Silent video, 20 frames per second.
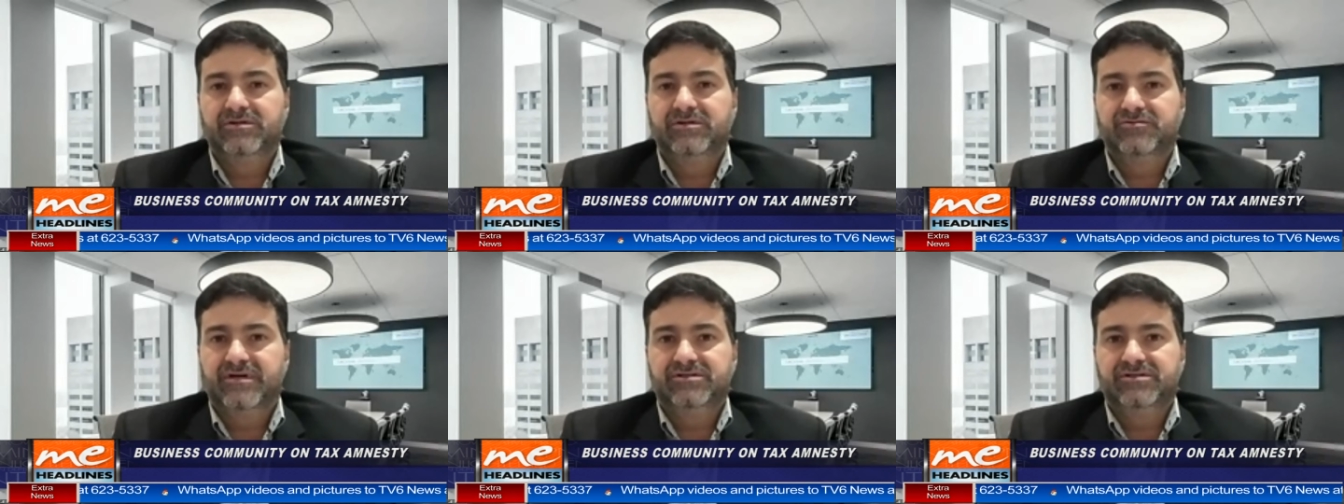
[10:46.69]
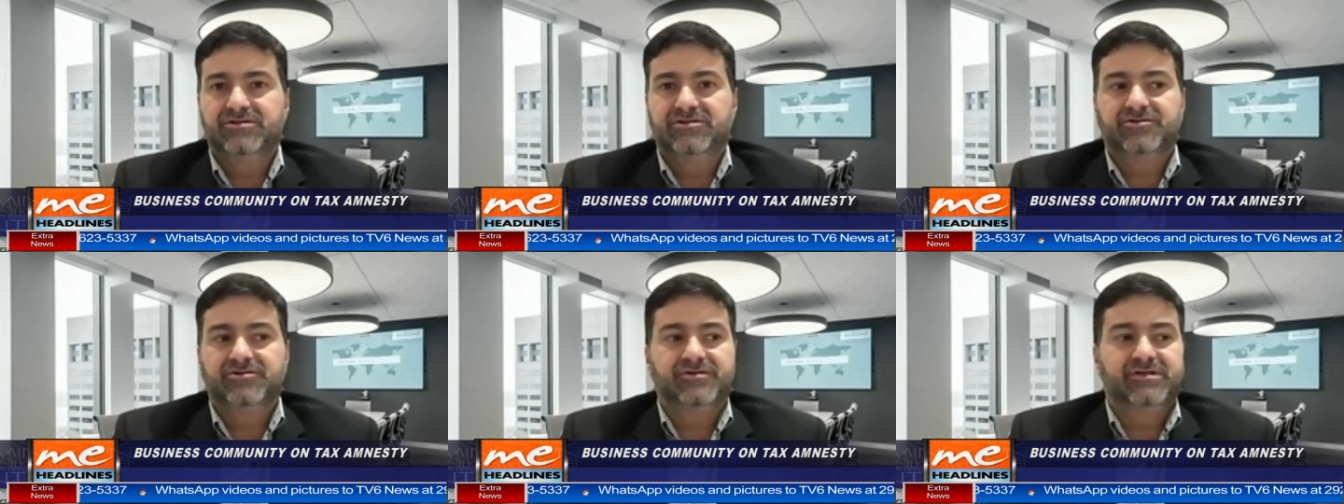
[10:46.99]

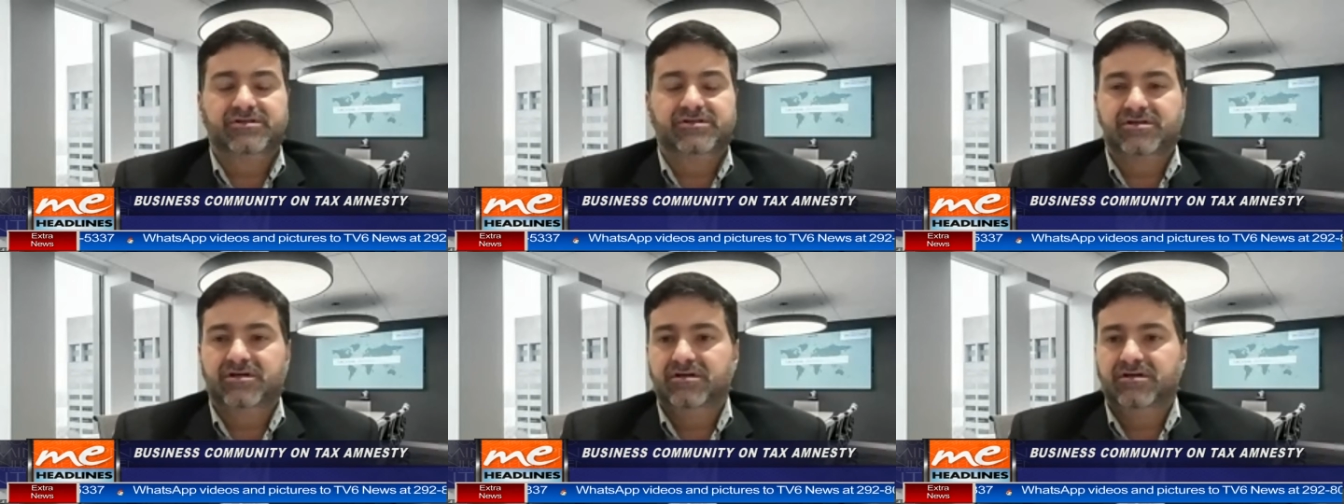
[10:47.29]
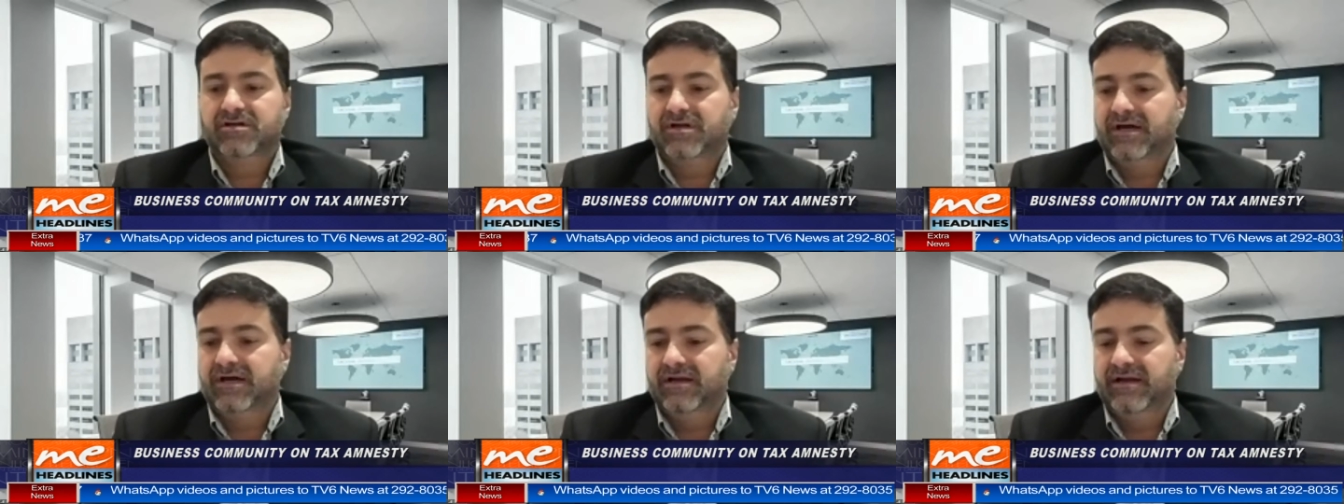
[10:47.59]
registration
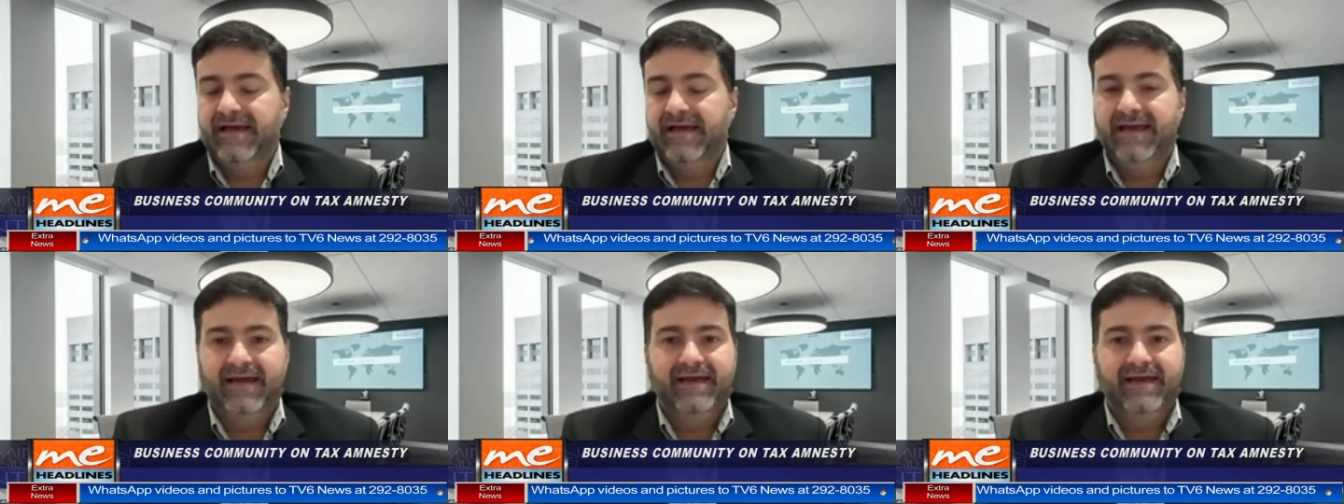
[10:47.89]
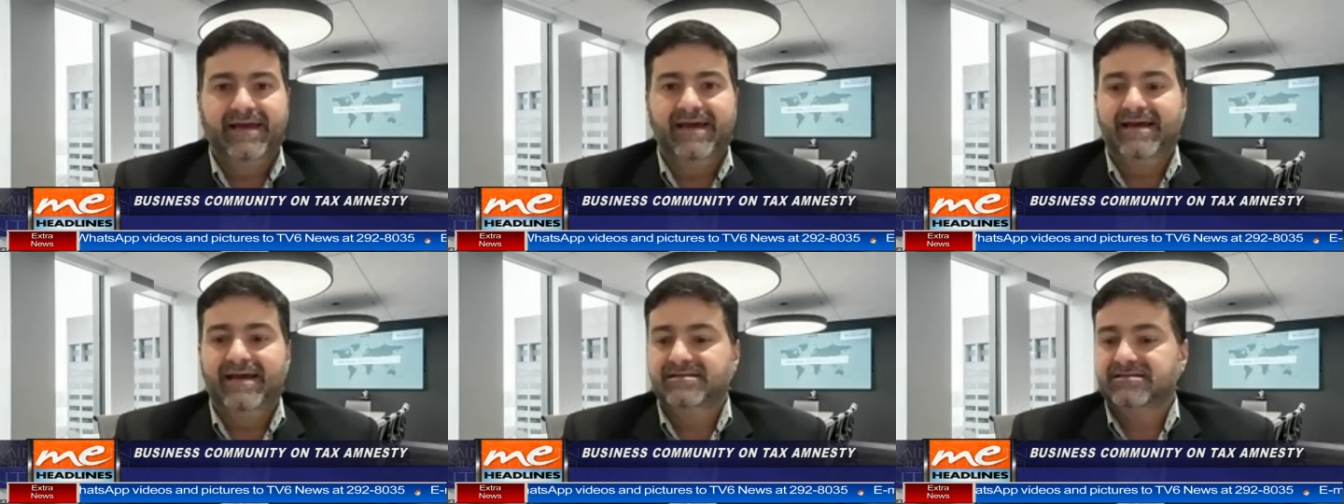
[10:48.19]
and
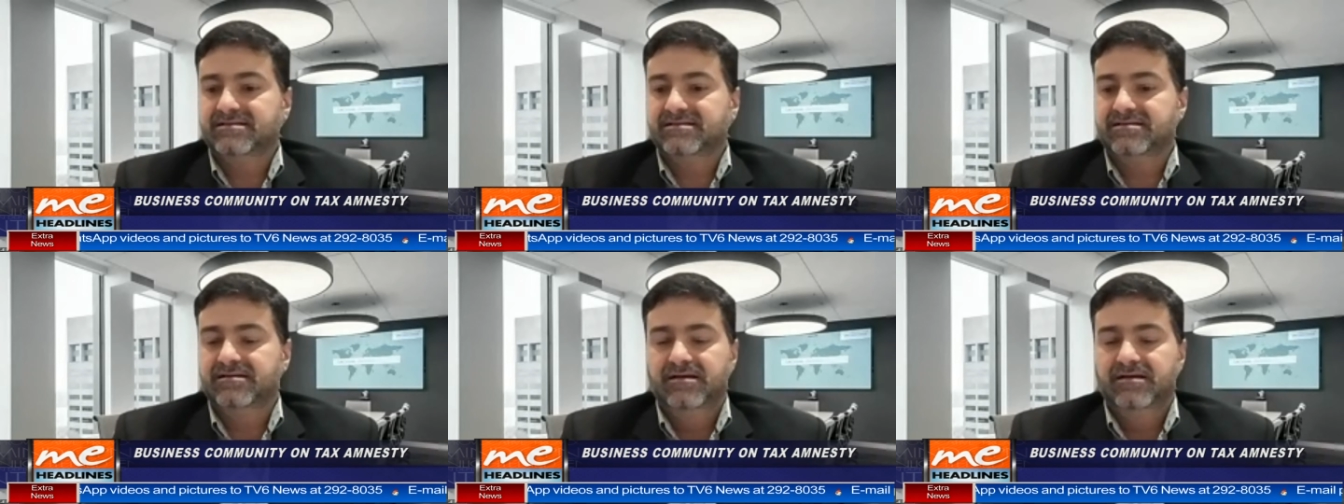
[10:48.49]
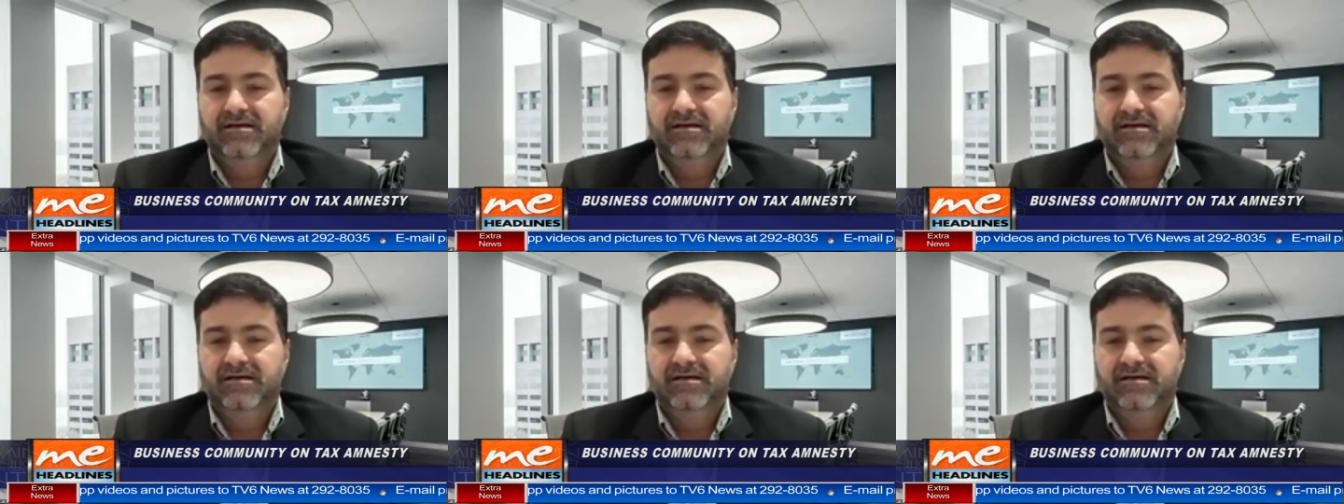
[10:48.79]
NIS,